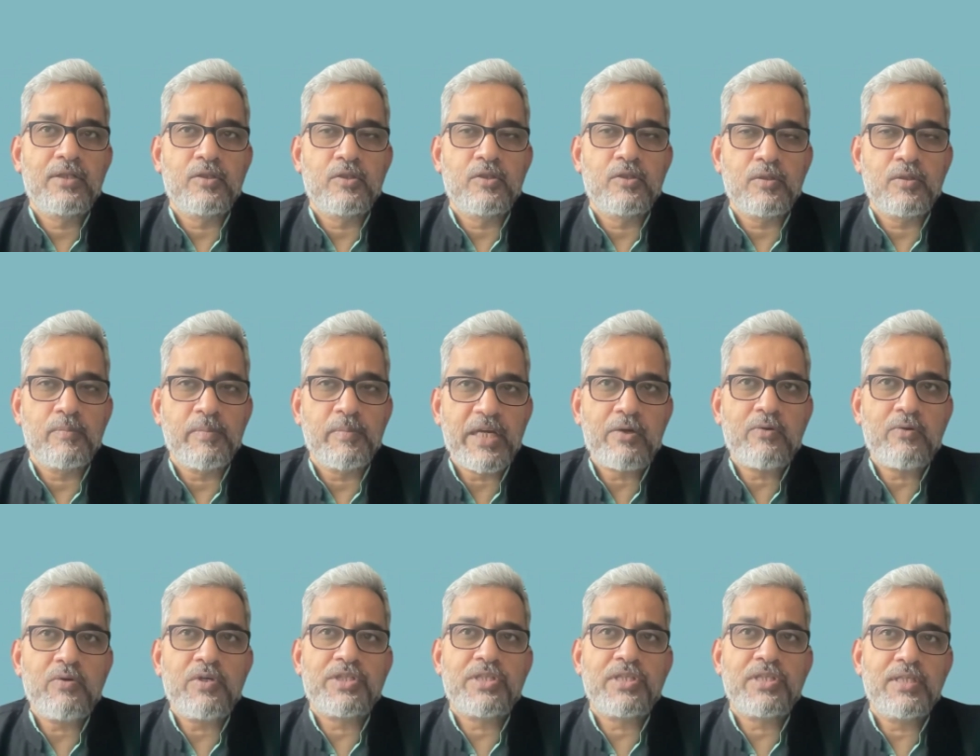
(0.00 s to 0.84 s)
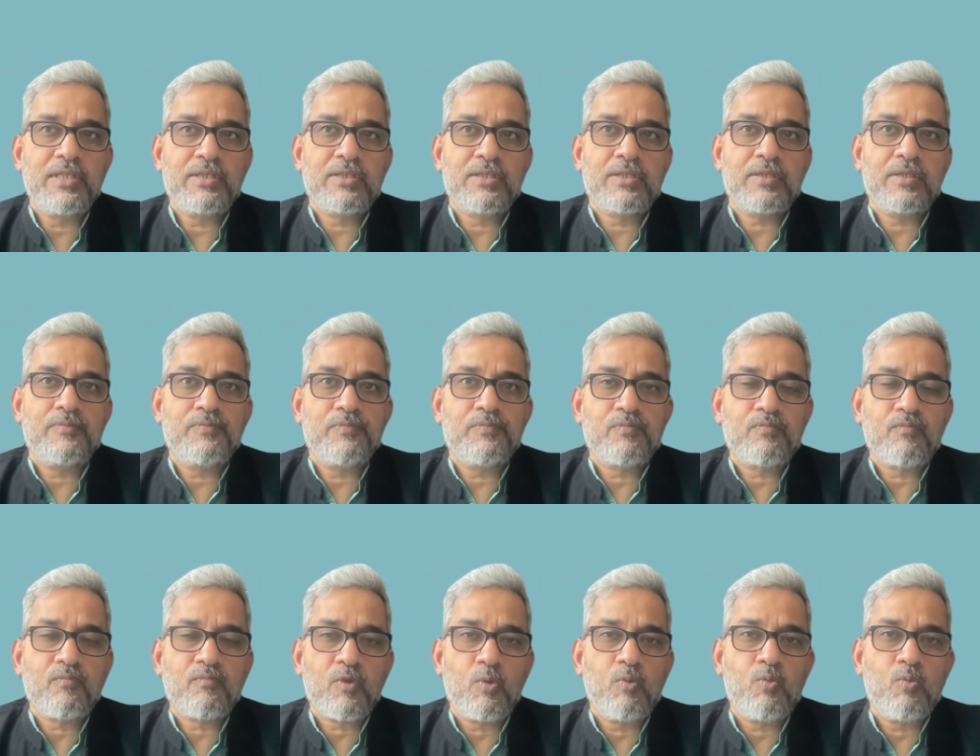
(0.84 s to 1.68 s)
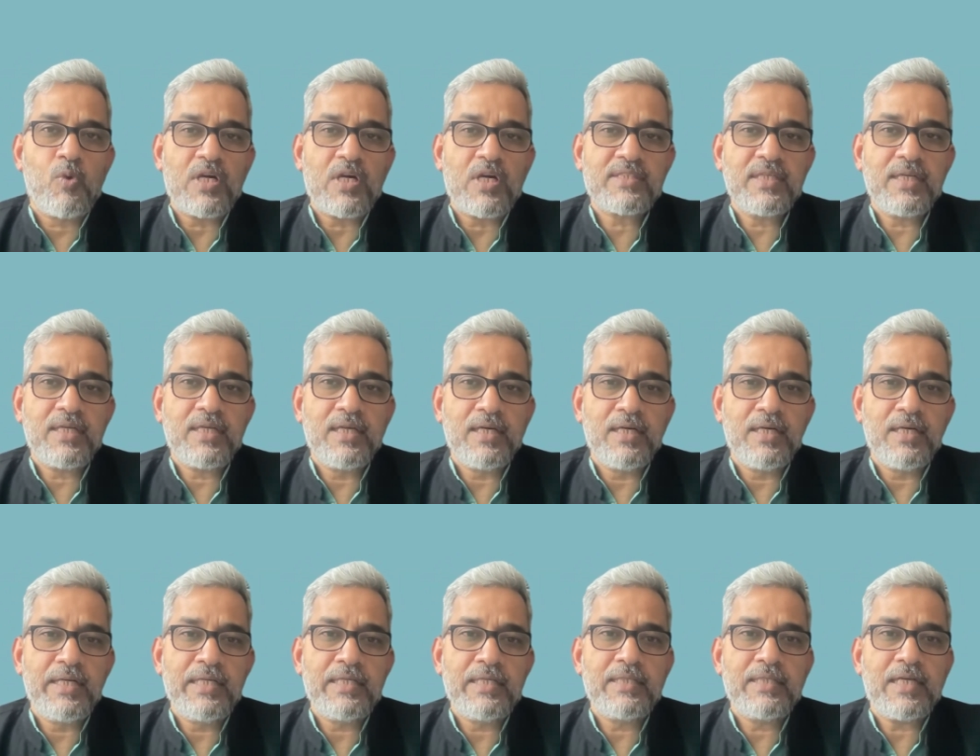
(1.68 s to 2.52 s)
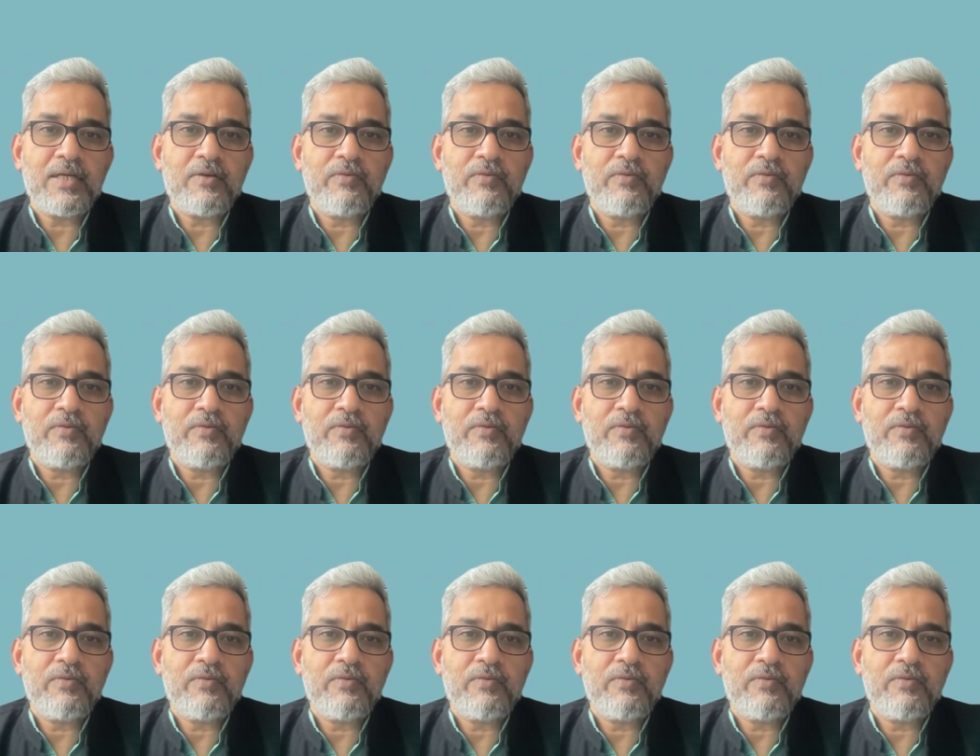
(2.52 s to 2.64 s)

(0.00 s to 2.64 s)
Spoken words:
so the big question is, what's the learning